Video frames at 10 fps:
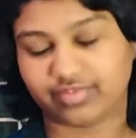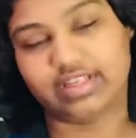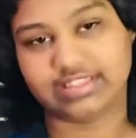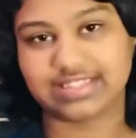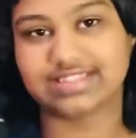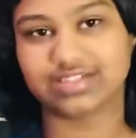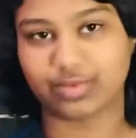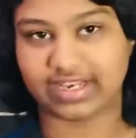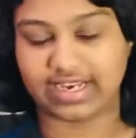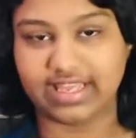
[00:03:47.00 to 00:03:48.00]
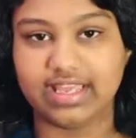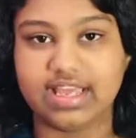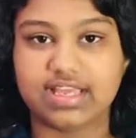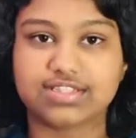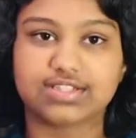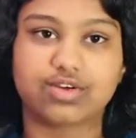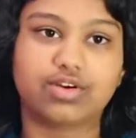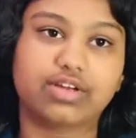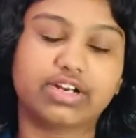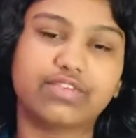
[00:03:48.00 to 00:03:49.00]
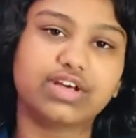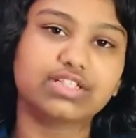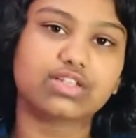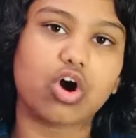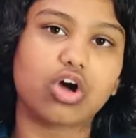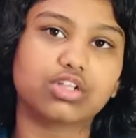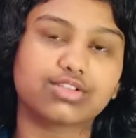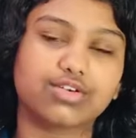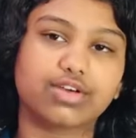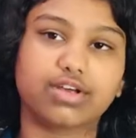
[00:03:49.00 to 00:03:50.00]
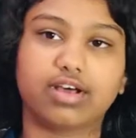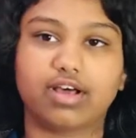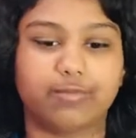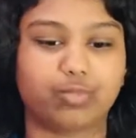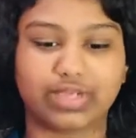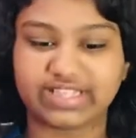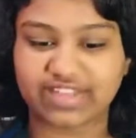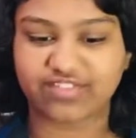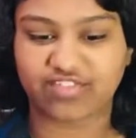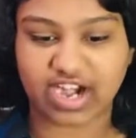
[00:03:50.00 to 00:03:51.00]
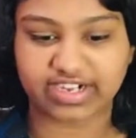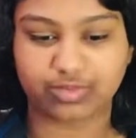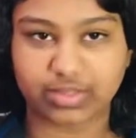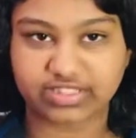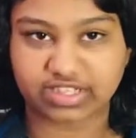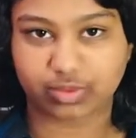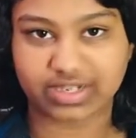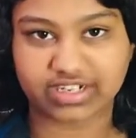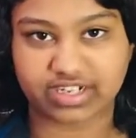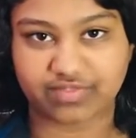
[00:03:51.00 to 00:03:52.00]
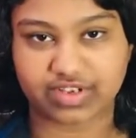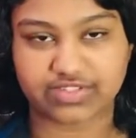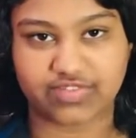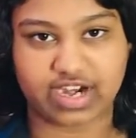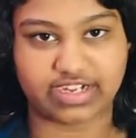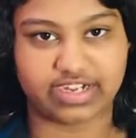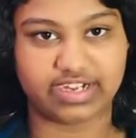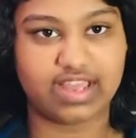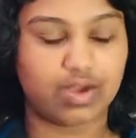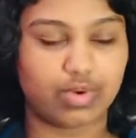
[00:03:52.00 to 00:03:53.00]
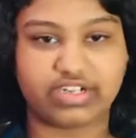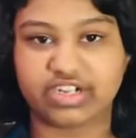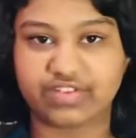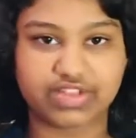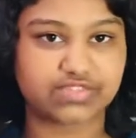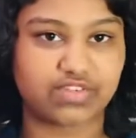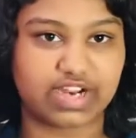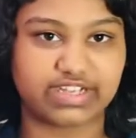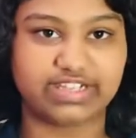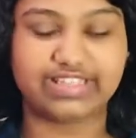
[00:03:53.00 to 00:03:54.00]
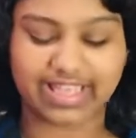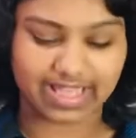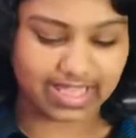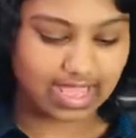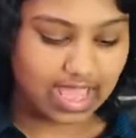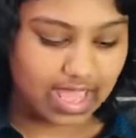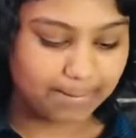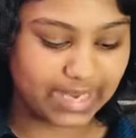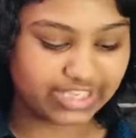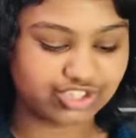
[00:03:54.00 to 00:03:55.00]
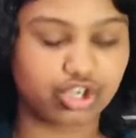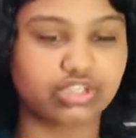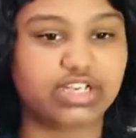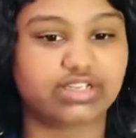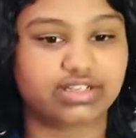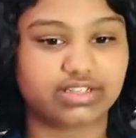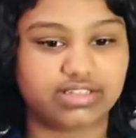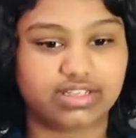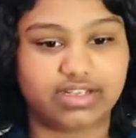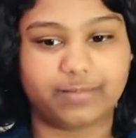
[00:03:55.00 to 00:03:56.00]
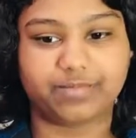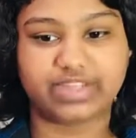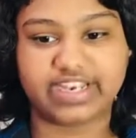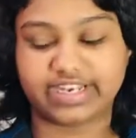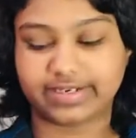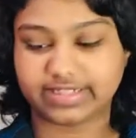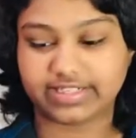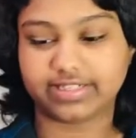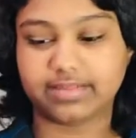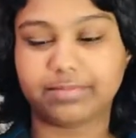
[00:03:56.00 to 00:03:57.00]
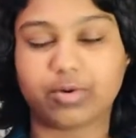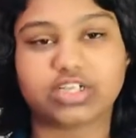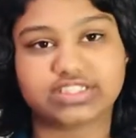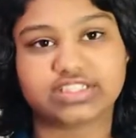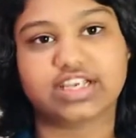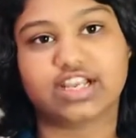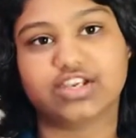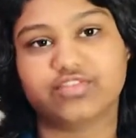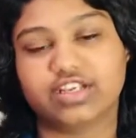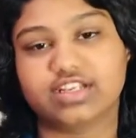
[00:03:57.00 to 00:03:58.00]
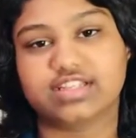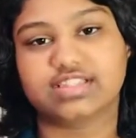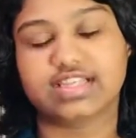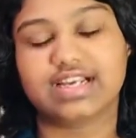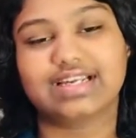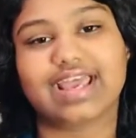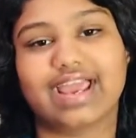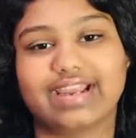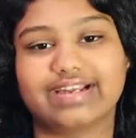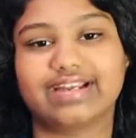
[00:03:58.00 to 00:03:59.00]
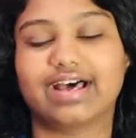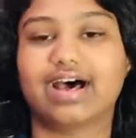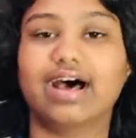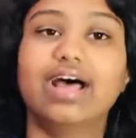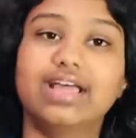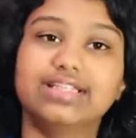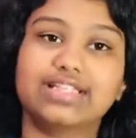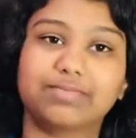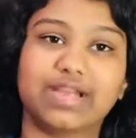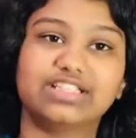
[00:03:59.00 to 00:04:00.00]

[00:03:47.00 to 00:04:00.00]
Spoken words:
just quickly, so rivers also, when the twin rivers flooded, they made sure that they deposited alluvial silt, and this made